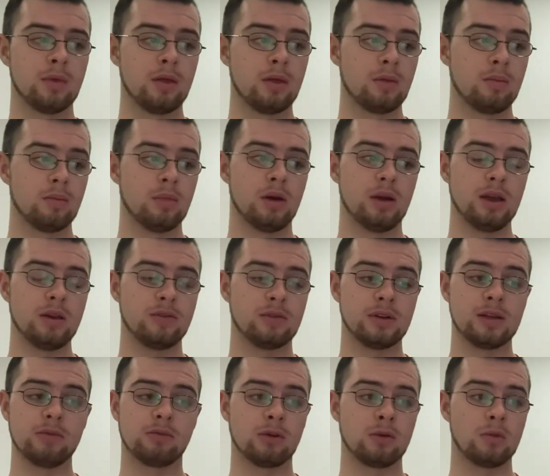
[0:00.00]
but even
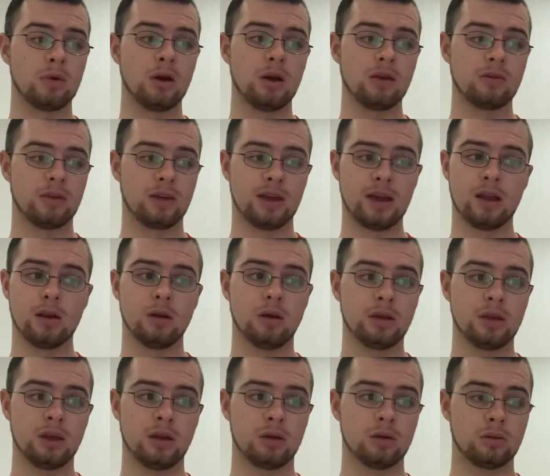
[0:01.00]
if, we might even get
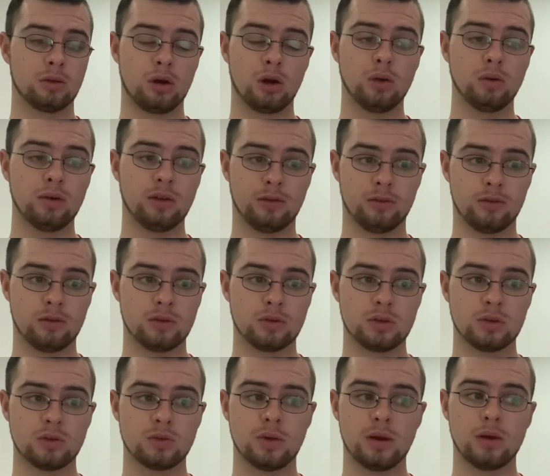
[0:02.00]
lucky on goal difference
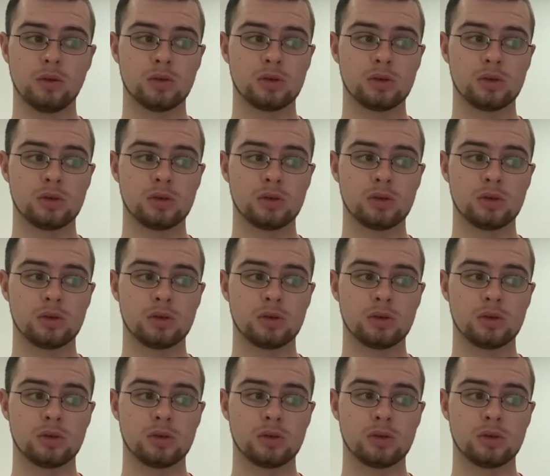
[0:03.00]
as well.